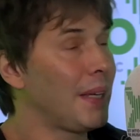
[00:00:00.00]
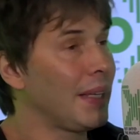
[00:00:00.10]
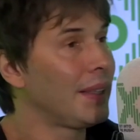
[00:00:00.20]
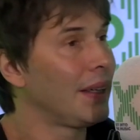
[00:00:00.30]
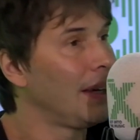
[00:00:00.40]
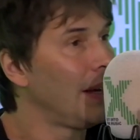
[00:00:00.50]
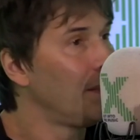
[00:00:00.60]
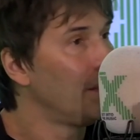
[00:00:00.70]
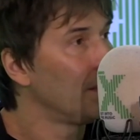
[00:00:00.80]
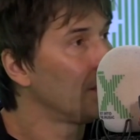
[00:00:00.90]
be that
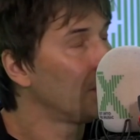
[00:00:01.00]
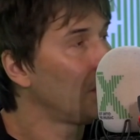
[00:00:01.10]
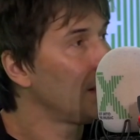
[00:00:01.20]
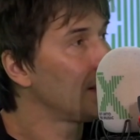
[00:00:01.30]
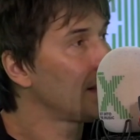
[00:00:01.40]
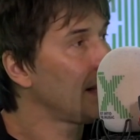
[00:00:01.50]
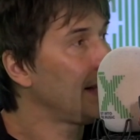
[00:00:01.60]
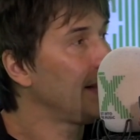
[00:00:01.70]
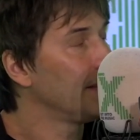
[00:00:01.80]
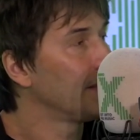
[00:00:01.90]
we
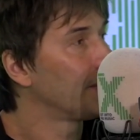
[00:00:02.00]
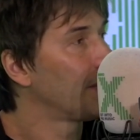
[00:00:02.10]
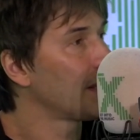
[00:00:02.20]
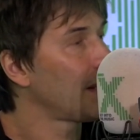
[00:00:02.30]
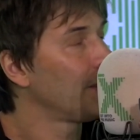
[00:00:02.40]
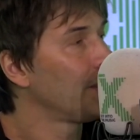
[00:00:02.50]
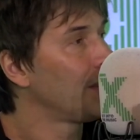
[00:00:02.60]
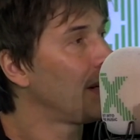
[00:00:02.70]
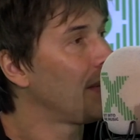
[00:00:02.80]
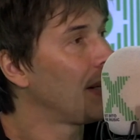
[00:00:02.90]
see, for example,
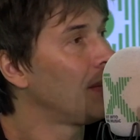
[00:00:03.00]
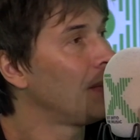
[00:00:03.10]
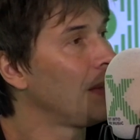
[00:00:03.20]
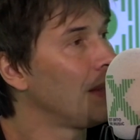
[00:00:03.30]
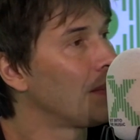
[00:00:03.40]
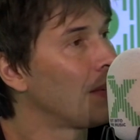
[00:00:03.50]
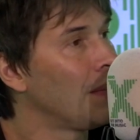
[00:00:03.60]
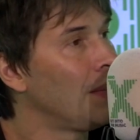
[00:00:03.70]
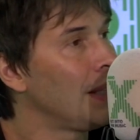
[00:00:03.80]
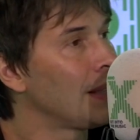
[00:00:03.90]
Jeremy Corbyn as
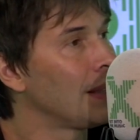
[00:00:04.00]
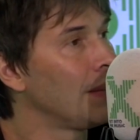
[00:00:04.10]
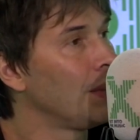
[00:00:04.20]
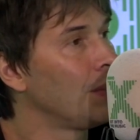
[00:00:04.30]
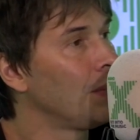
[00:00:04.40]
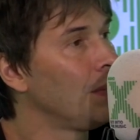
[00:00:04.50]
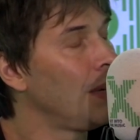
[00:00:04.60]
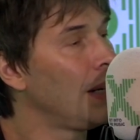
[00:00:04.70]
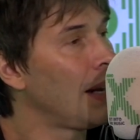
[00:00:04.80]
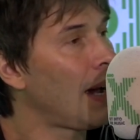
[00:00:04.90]
Prime Minister, which would have
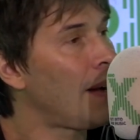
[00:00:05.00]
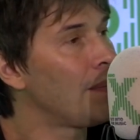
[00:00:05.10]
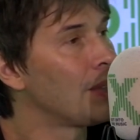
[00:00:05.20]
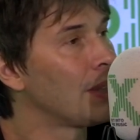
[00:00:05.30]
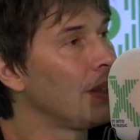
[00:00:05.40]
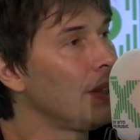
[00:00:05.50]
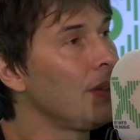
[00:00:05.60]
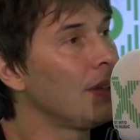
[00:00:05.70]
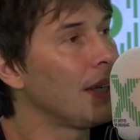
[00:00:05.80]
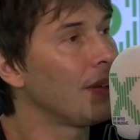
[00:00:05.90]
been
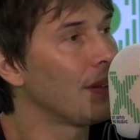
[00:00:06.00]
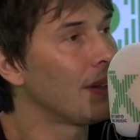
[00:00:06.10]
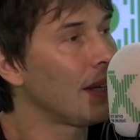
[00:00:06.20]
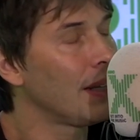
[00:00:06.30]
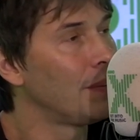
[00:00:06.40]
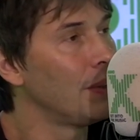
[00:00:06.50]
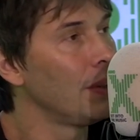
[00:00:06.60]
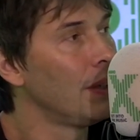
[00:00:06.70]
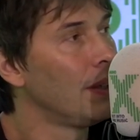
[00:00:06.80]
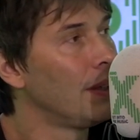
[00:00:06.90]
absolutely
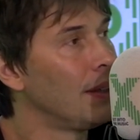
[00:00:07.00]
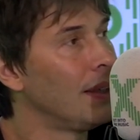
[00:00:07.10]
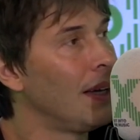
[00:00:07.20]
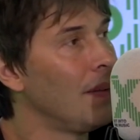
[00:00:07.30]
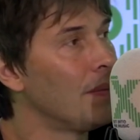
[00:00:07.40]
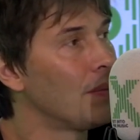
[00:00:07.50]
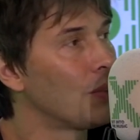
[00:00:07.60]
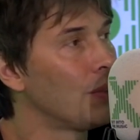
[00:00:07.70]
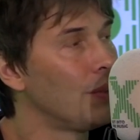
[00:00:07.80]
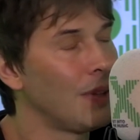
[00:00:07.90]
unthinkable
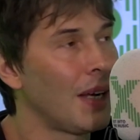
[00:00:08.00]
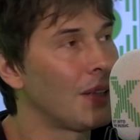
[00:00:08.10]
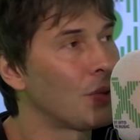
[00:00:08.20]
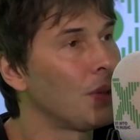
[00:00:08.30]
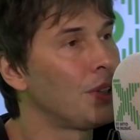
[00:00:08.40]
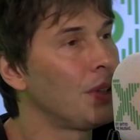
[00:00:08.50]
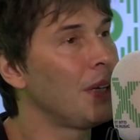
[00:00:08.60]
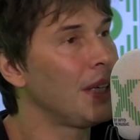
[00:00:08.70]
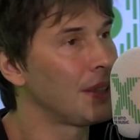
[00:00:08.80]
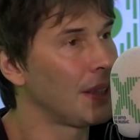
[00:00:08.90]
2
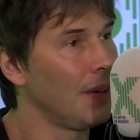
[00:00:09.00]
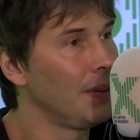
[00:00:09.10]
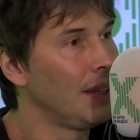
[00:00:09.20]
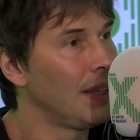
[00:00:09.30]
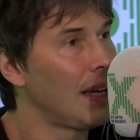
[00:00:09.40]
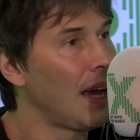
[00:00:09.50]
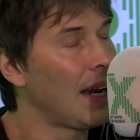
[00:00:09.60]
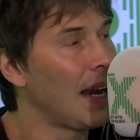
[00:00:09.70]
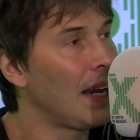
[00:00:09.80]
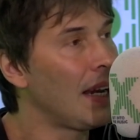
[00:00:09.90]
years ago.
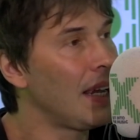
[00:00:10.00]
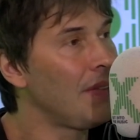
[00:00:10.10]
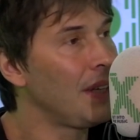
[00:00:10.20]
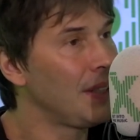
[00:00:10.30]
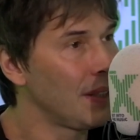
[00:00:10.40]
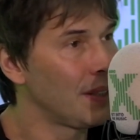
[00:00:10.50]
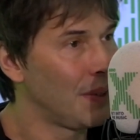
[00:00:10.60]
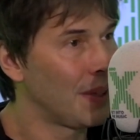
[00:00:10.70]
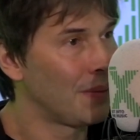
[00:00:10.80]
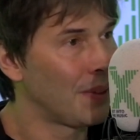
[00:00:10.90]
And if he does
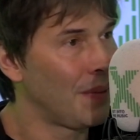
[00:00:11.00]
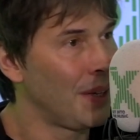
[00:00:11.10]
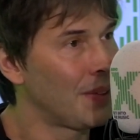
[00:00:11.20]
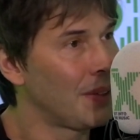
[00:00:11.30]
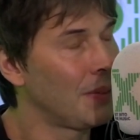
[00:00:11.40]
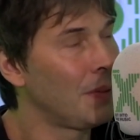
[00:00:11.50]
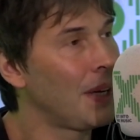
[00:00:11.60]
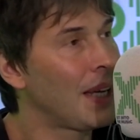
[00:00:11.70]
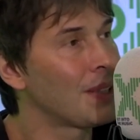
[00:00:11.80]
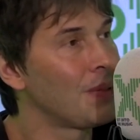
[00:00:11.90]
become Prime Minister, it will
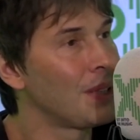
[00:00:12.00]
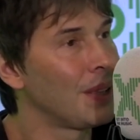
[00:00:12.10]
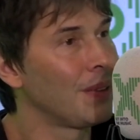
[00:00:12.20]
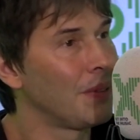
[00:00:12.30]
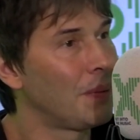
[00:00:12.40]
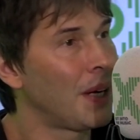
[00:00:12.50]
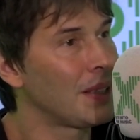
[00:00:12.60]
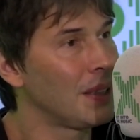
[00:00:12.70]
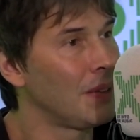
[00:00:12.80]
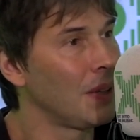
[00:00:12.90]
be as a result of the Brexit